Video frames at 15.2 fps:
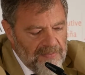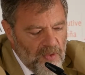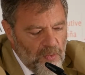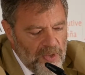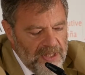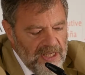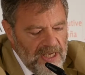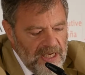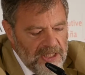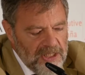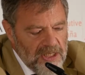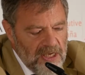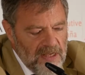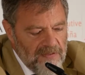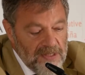we
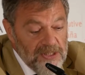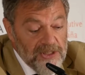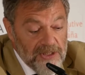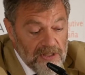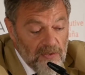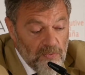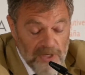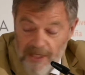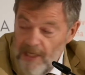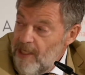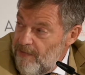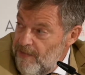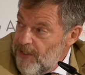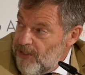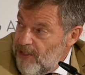need this
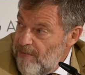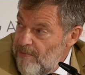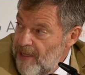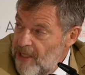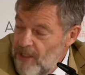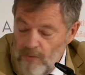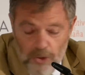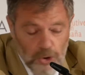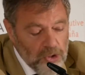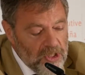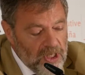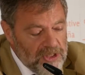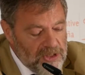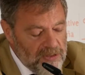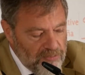debate. We should
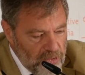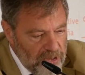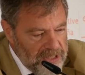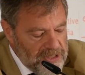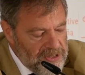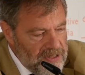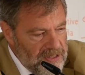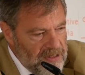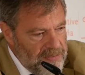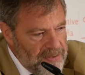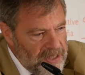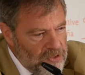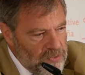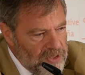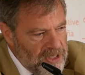not suppress the
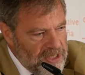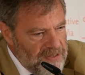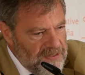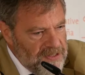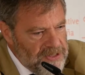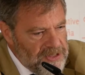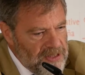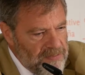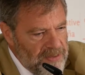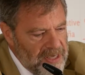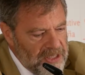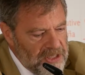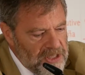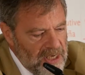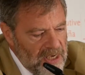debate. We need this
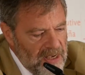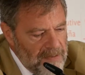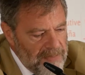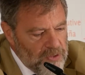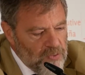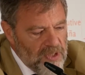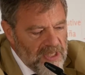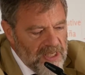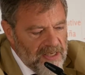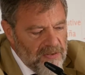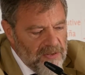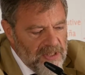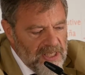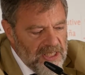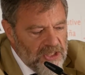debate, but we
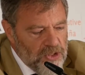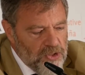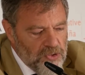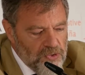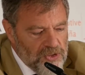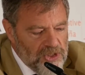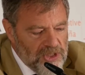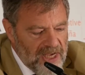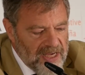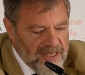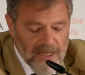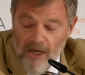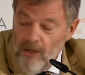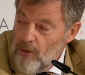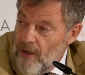need to
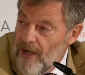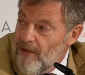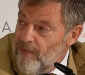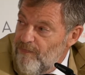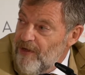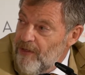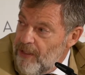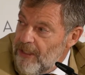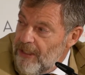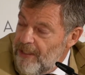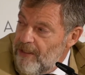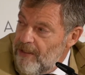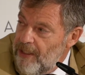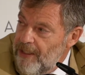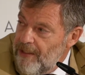stand our ground very
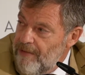clearly.